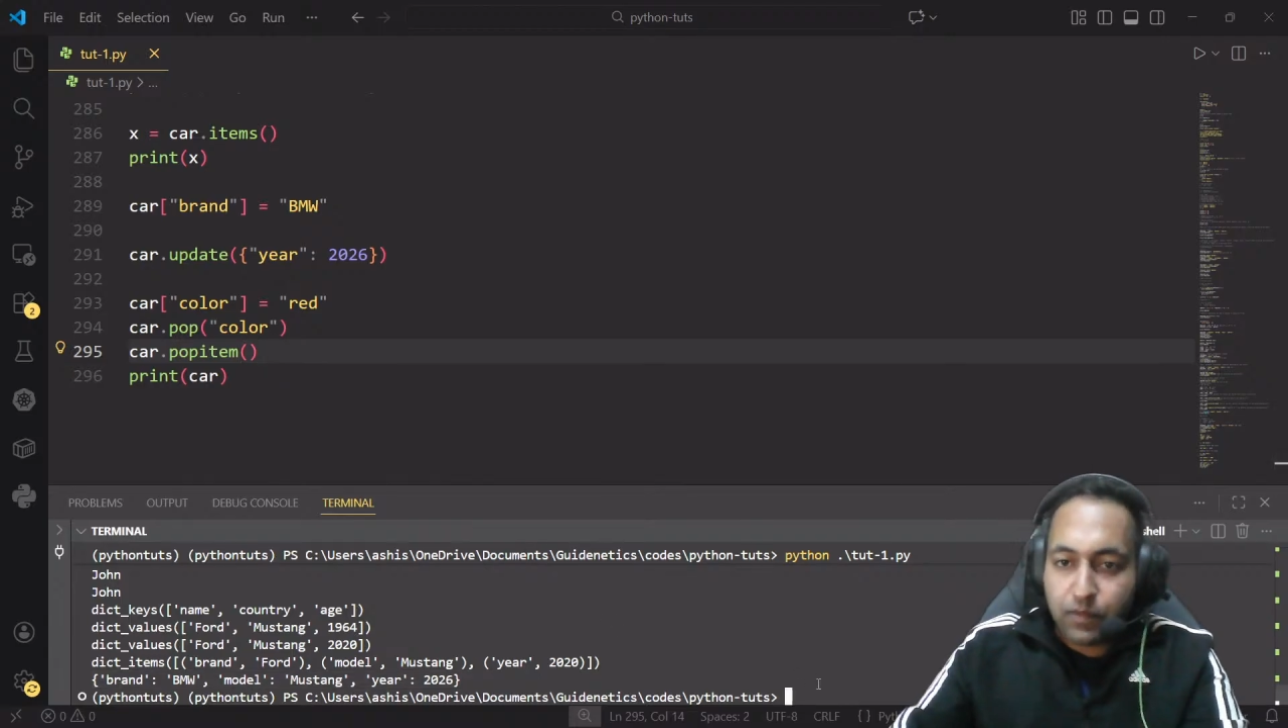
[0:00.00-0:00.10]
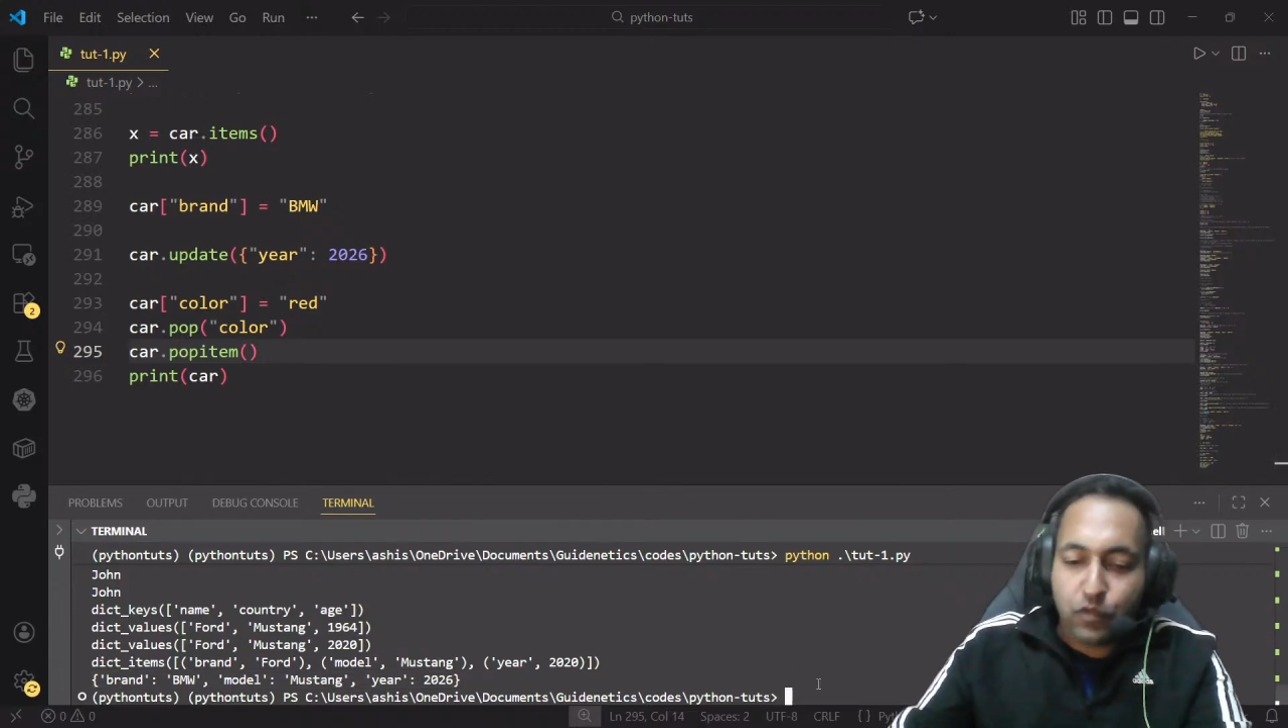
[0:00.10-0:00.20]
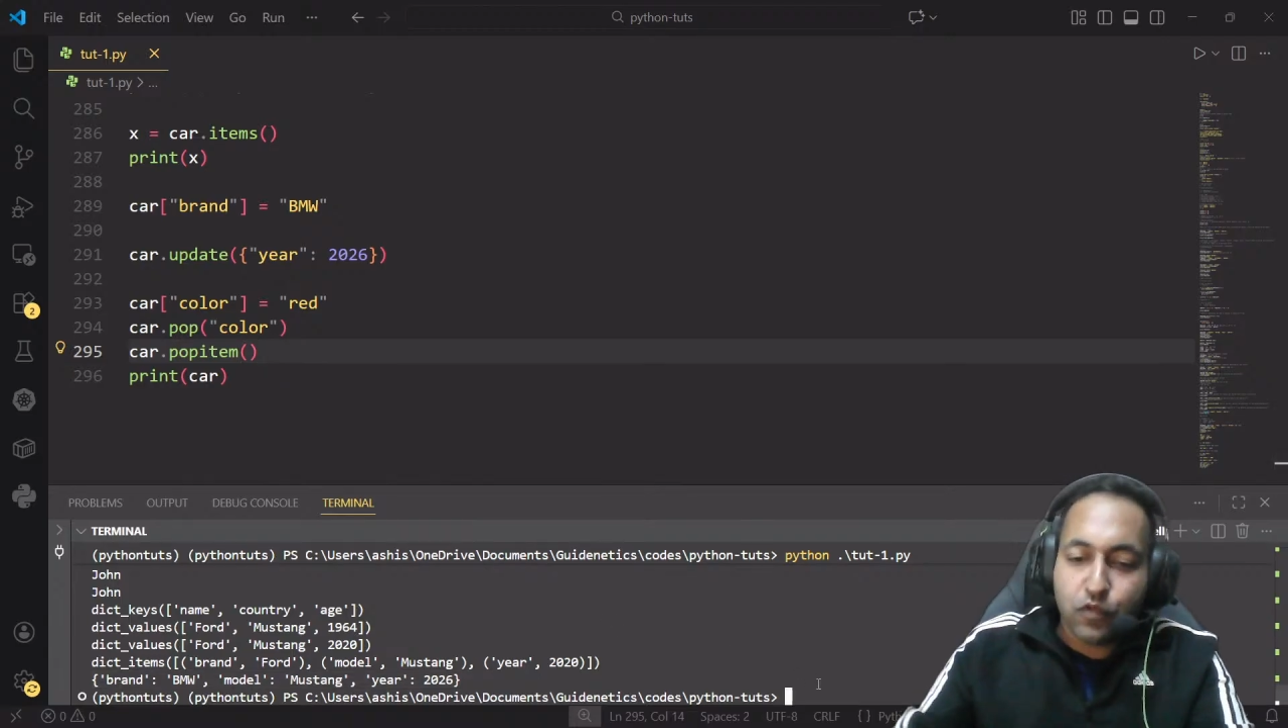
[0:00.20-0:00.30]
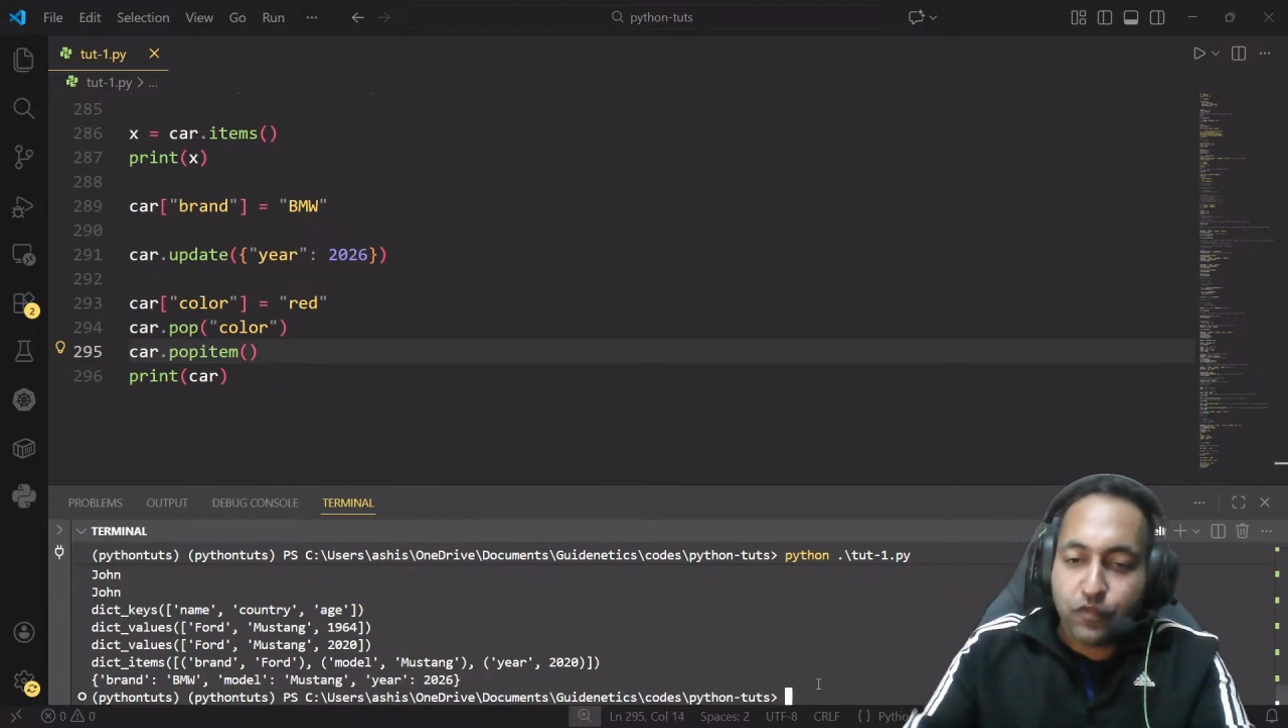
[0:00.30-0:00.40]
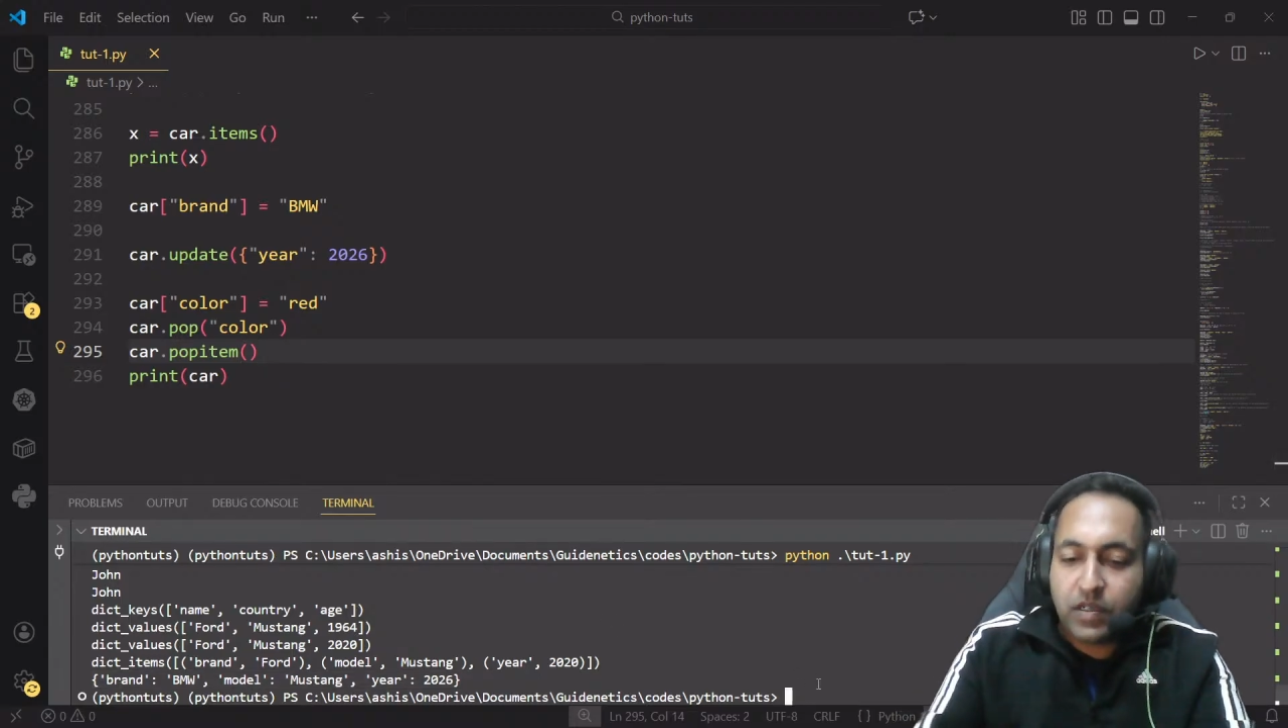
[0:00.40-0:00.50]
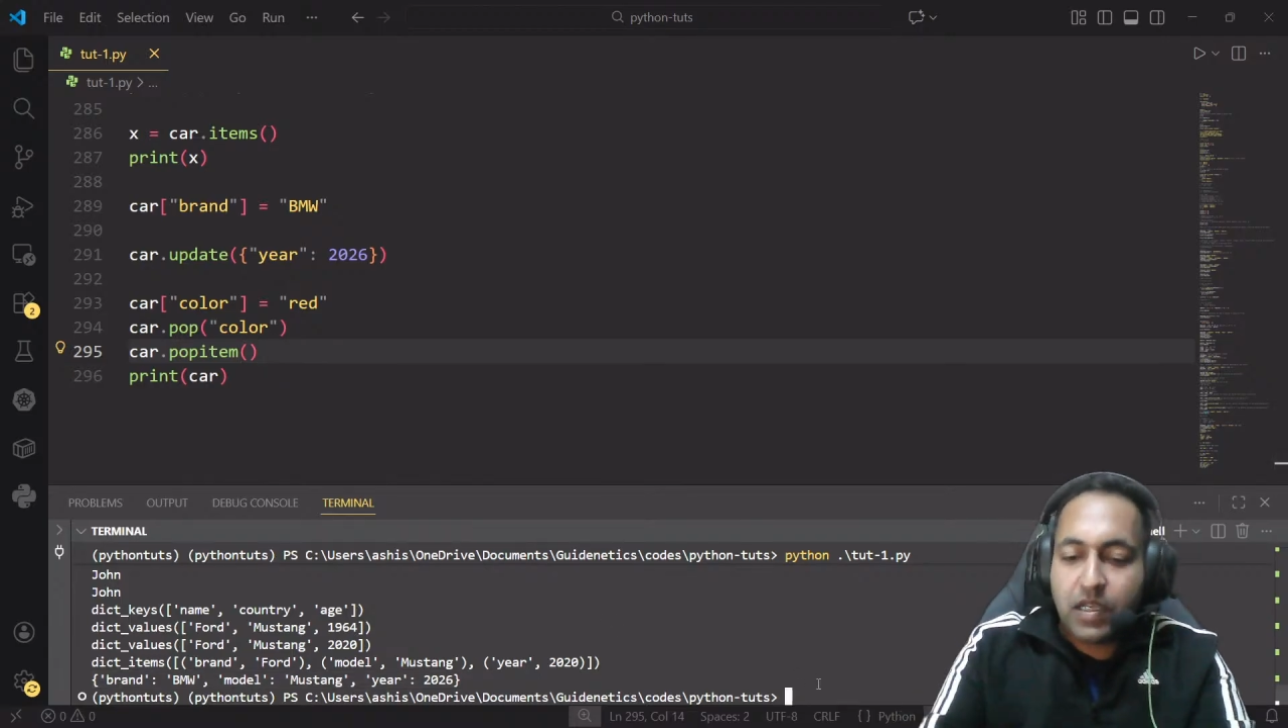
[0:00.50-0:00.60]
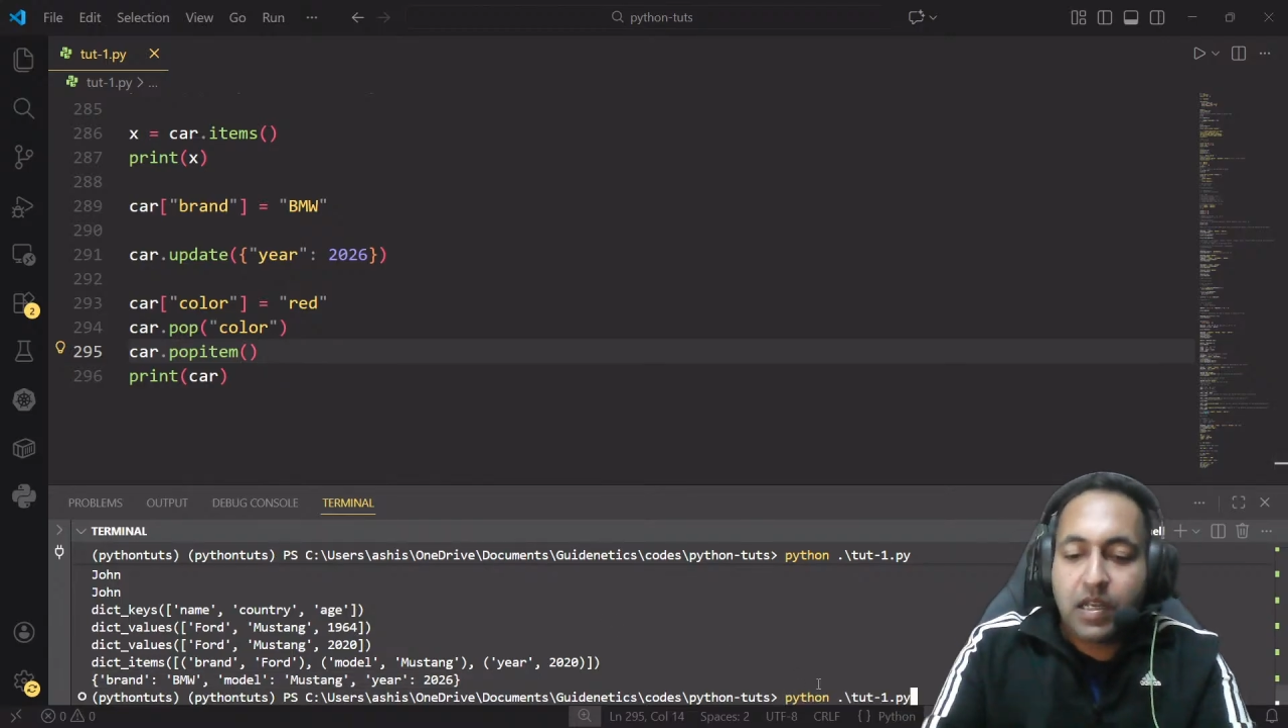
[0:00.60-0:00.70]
removed